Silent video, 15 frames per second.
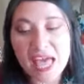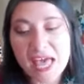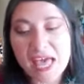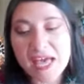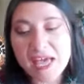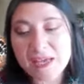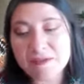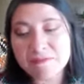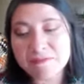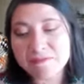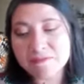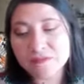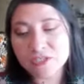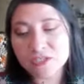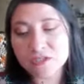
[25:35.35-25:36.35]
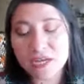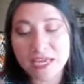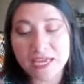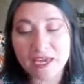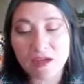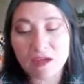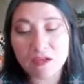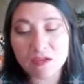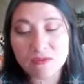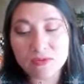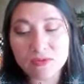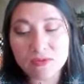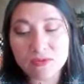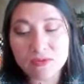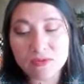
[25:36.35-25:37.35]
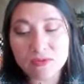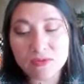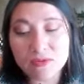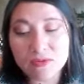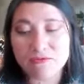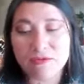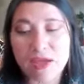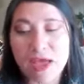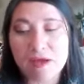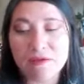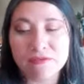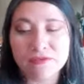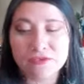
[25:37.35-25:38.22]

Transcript: Like always surround